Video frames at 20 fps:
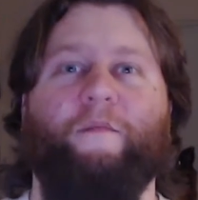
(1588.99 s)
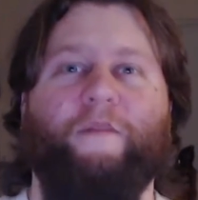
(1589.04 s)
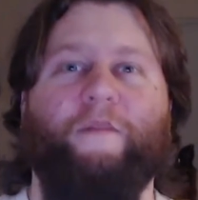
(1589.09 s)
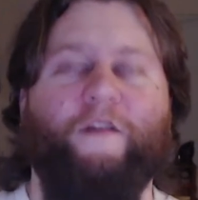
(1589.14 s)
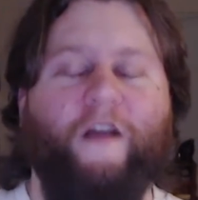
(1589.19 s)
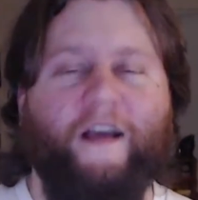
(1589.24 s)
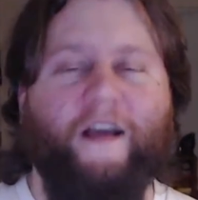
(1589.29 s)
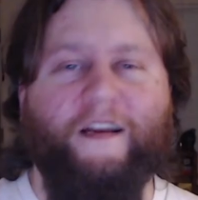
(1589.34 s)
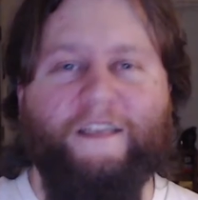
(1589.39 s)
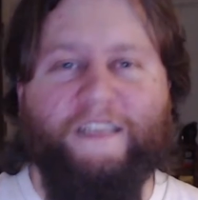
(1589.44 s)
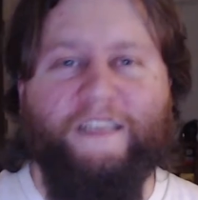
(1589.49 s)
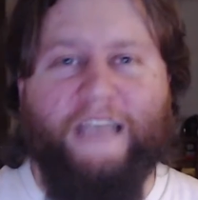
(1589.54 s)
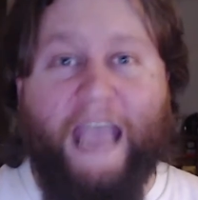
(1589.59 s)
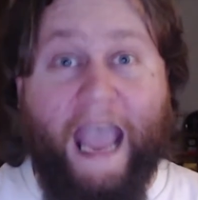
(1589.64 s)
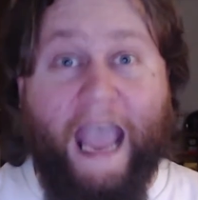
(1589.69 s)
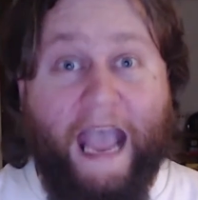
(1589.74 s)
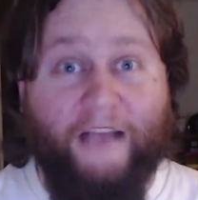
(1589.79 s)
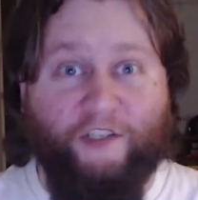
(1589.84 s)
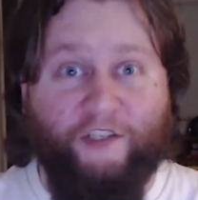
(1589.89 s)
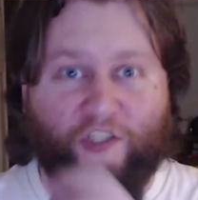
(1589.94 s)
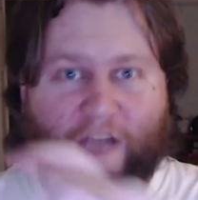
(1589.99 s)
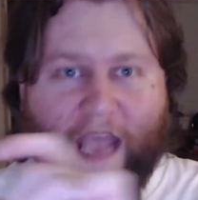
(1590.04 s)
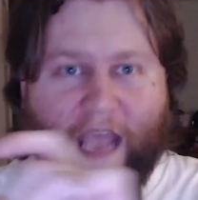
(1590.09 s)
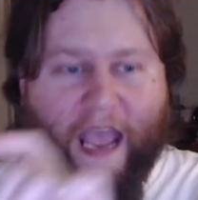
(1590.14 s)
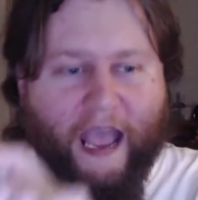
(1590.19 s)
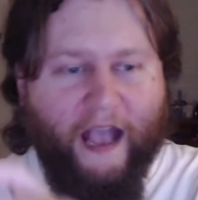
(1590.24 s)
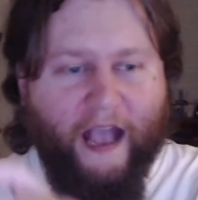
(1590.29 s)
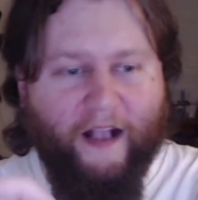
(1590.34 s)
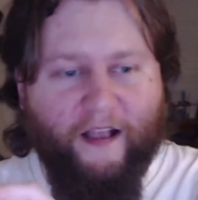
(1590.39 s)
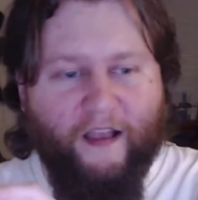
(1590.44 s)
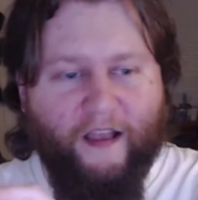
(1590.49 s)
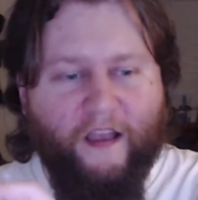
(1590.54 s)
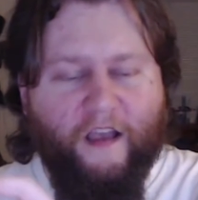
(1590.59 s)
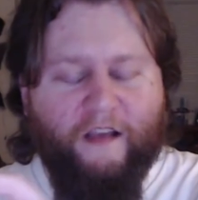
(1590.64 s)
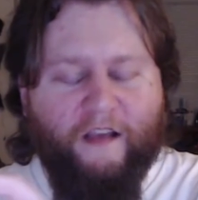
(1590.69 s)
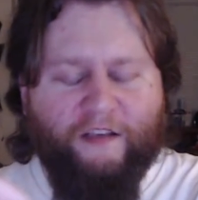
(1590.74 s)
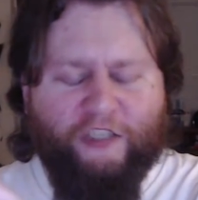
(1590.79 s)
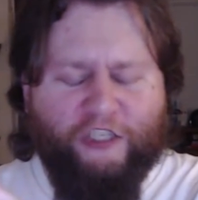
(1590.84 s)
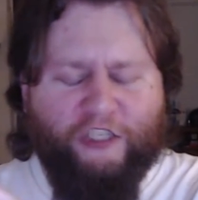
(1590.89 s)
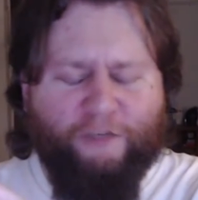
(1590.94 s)
You're not going to see hashtag
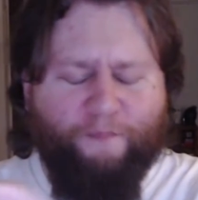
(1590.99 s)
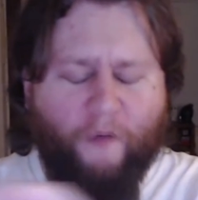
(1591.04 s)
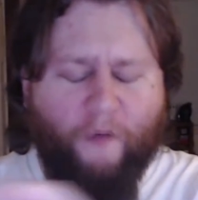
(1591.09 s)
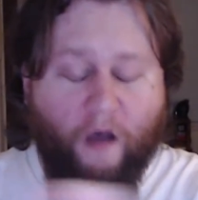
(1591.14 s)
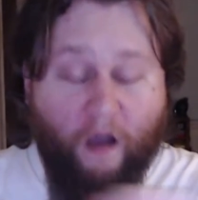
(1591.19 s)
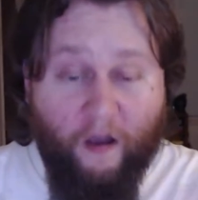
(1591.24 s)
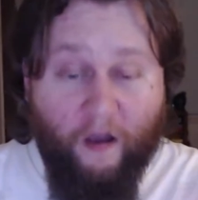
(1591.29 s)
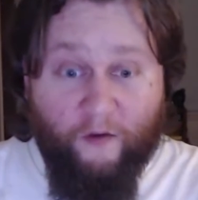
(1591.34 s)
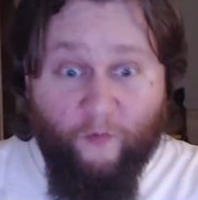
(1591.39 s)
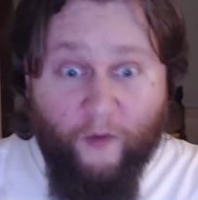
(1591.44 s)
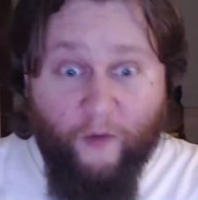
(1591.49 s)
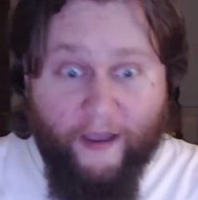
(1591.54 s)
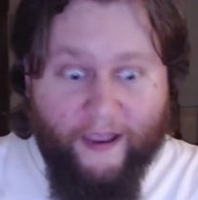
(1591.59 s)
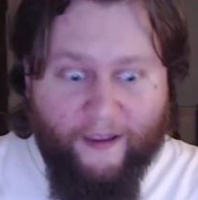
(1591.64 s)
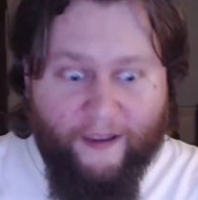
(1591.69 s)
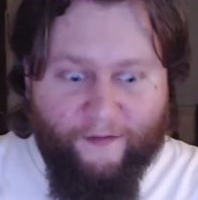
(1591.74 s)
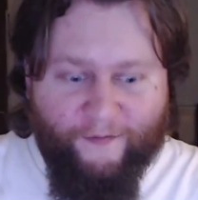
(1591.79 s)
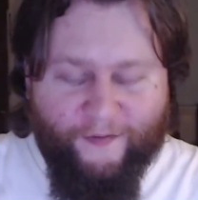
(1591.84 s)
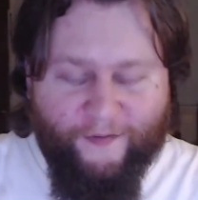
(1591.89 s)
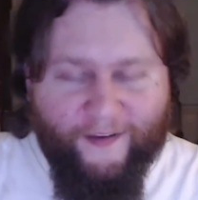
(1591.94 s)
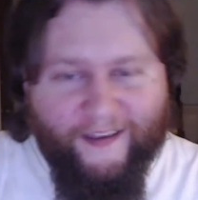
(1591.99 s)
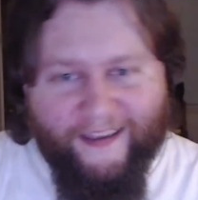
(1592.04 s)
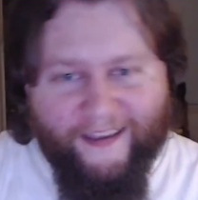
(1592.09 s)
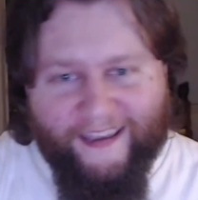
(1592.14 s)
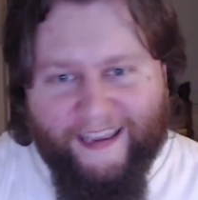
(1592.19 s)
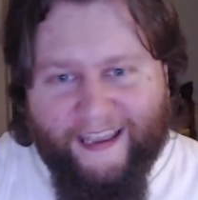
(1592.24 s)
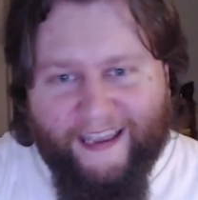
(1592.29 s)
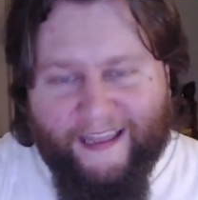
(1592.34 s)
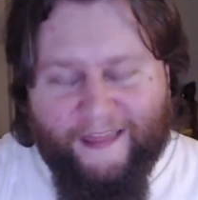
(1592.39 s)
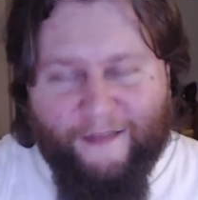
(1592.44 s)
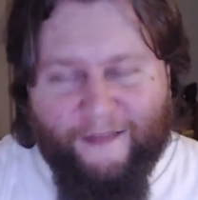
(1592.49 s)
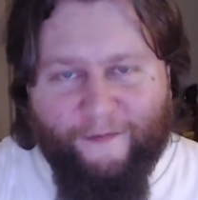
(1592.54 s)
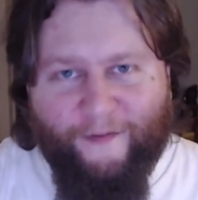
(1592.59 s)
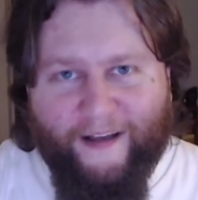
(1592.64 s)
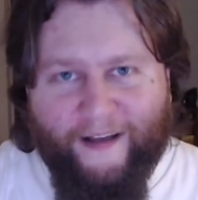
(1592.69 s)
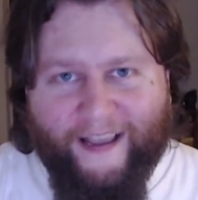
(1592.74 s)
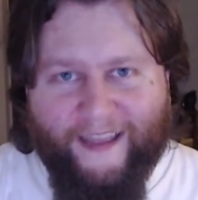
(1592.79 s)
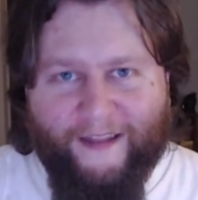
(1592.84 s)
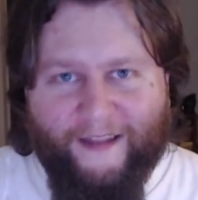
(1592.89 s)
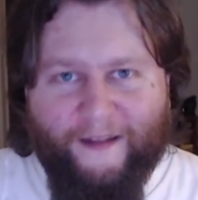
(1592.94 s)
SpawnWave in the
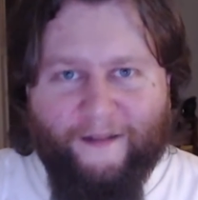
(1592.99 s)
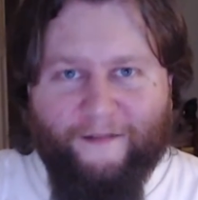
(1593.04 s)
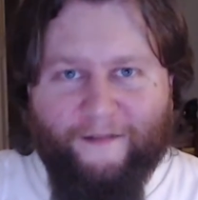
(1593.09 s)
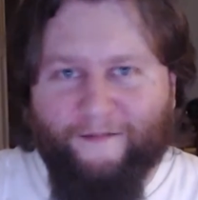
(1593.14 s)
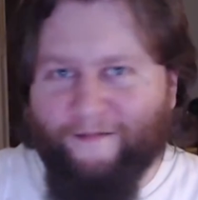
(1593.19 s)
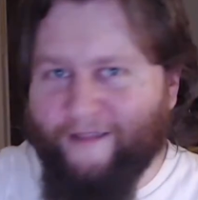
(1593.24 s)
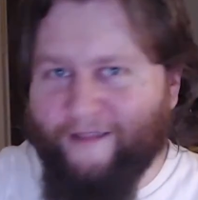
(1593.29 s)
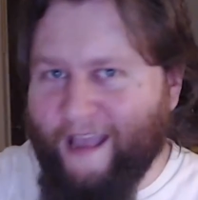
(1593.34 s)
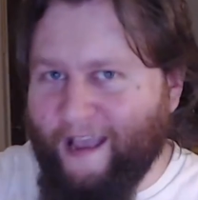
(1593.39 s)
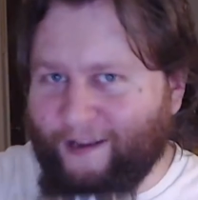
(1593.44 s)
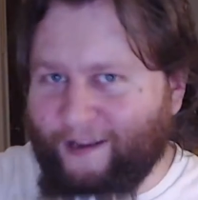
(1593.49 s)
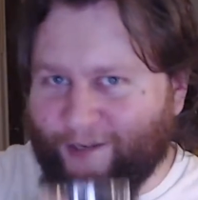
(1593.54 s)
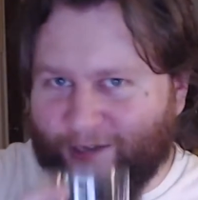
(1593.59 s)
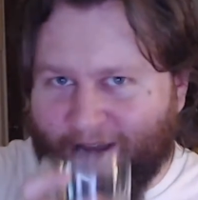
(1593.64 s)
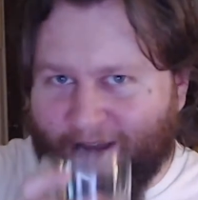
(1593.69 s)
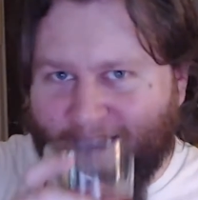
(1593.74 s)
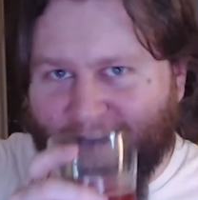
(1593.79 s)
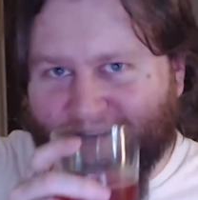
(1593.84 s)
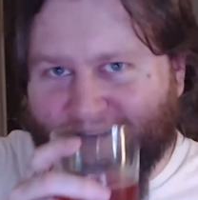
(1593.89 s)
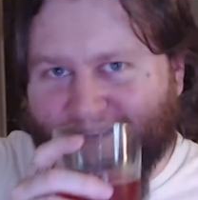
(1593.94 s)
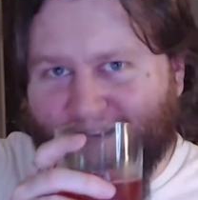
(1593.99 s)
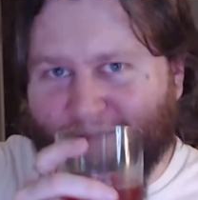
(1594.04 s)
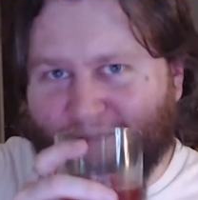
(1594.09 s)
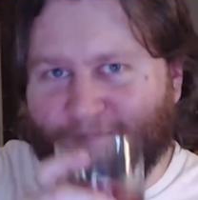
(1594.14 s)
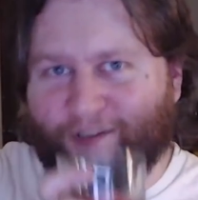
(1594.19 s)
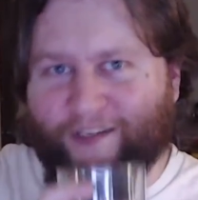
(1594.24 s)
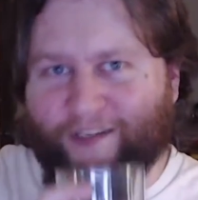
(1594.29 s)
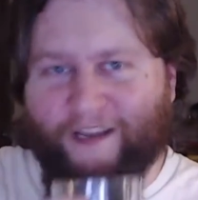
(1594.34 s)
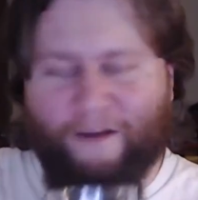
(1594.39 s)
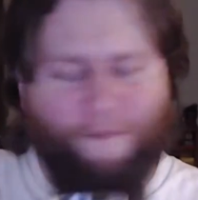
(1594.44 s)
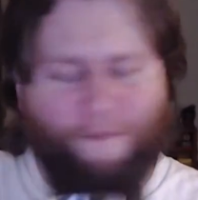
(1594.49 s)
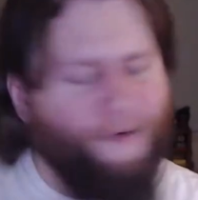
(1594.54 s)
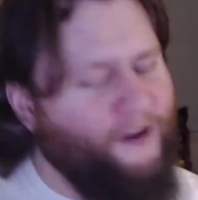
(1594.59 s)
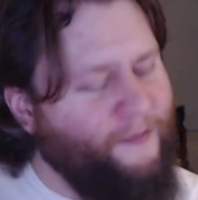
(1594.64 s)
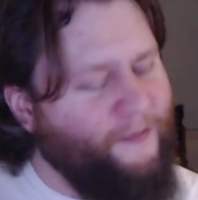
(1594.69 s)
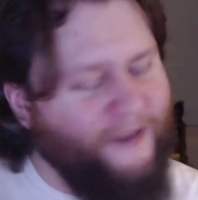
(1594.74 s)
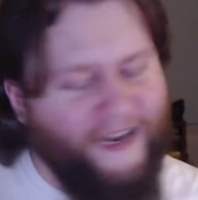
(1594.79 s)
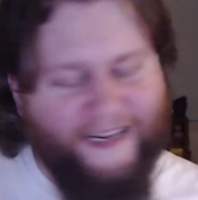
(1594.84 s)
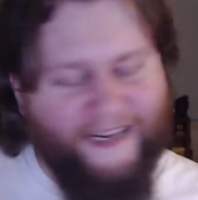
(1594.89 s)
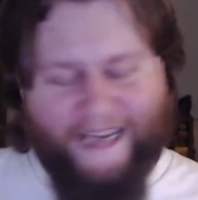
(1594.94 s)
fucking hashtags. I'm just going to put
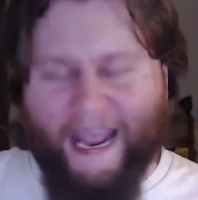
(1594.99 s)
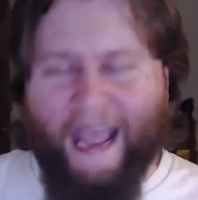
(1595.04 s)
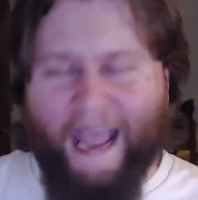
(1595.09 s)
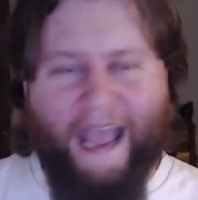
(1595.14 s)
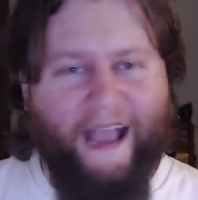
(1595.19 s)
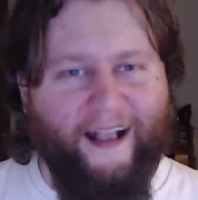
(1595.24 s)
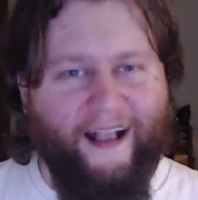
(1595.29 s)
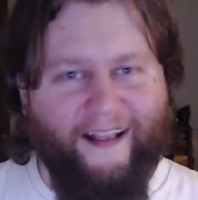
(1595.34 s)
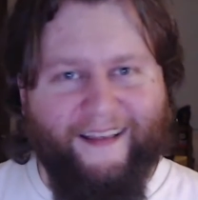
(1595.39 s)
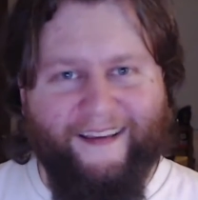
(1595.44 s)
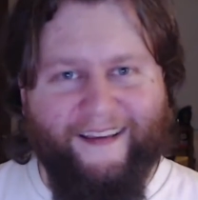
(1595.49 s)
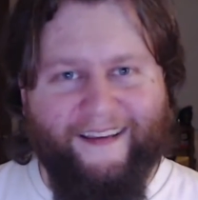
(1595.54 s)
him in a tag.